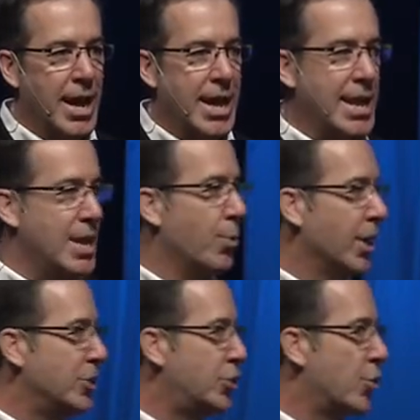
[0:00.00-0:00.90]
and He will
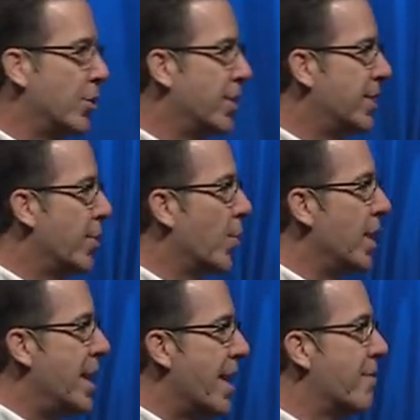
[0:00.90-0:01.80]
ensure that there will
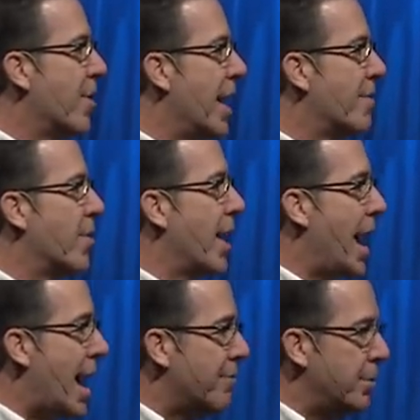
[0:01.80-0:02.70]
never, ever
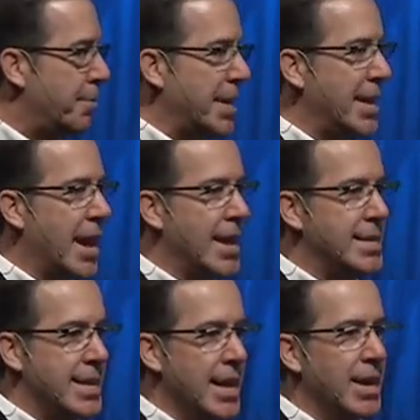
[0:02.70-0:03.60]
have to be a
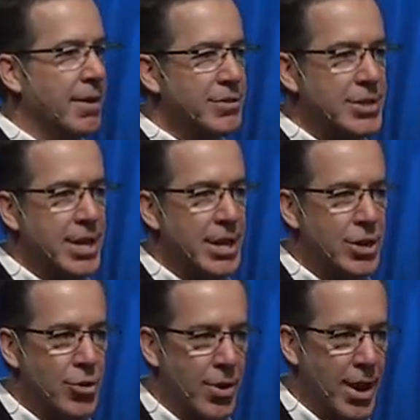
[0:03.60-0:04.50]
debt of sin in
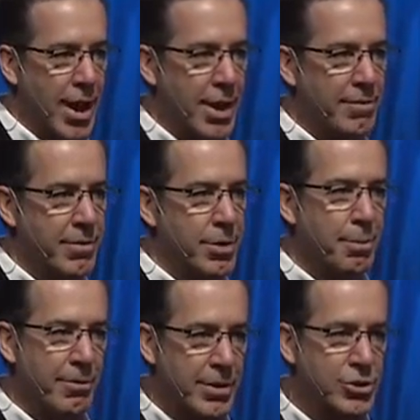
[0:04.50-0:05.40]
your life. The
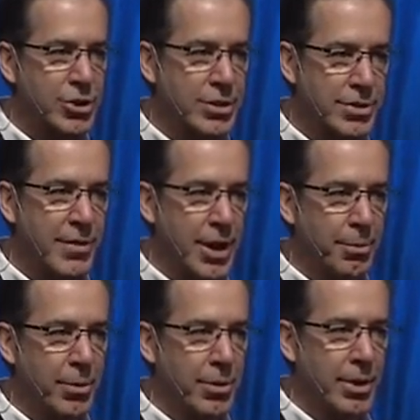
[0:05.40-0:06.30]
provision is
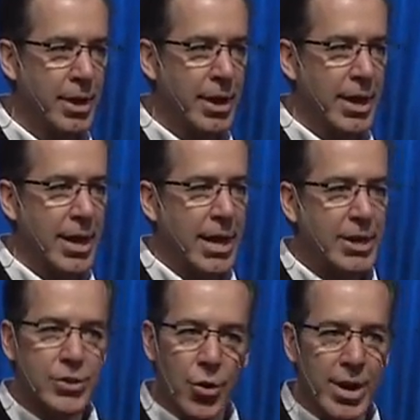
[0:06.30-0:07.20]
available
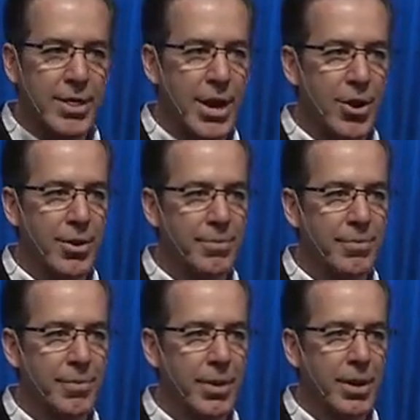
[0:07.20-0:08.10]
it's already there.
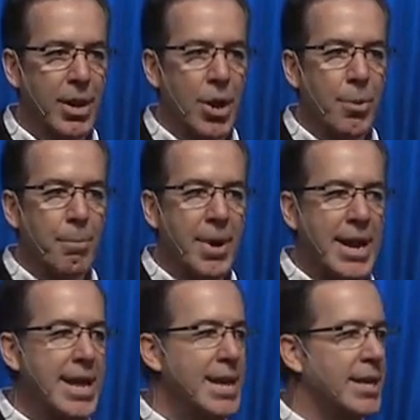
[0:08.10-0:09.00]
But
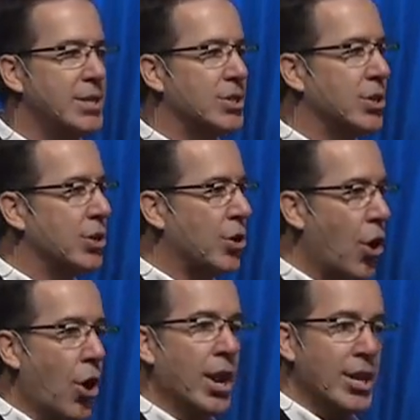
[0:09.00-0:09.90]
He is
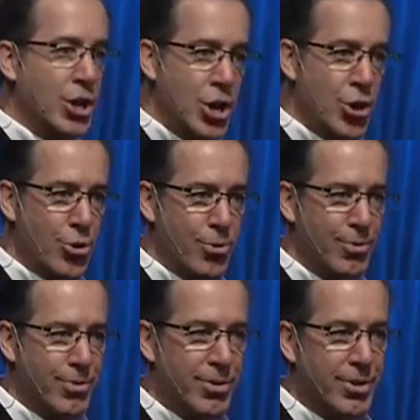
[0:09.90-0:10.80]
calling you
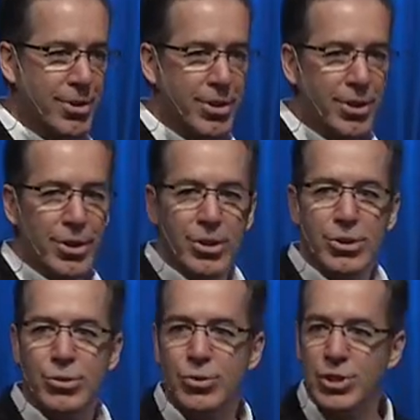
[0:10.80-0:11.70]

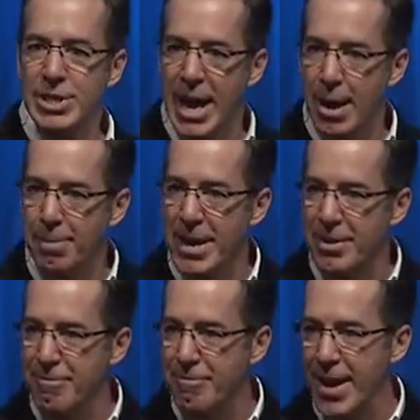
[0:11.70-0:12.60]
to step
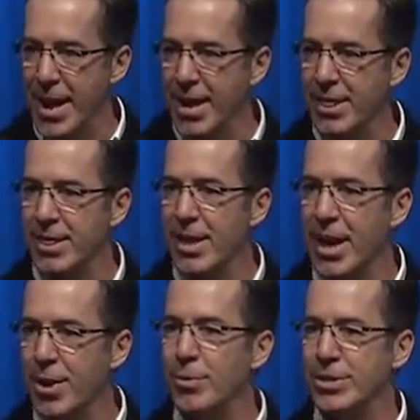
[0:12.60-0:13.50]
in faith
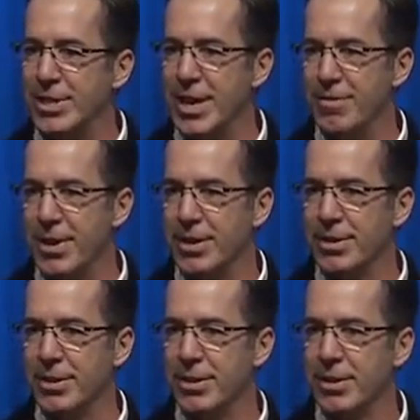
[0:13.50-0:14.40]
and receive it.
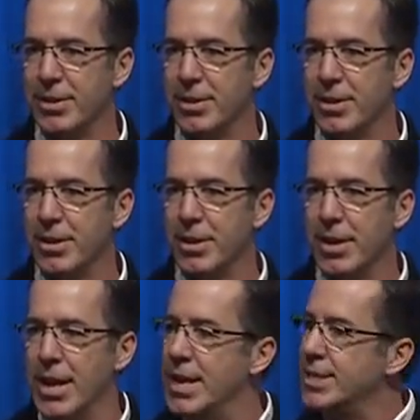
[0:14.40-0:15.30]

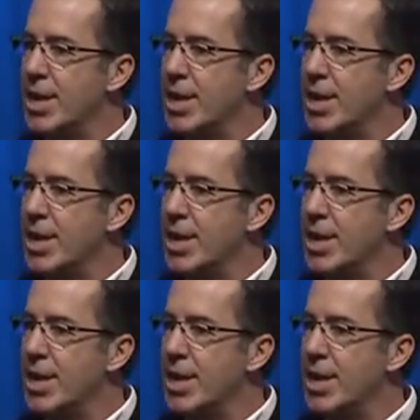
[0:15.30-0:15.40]
He's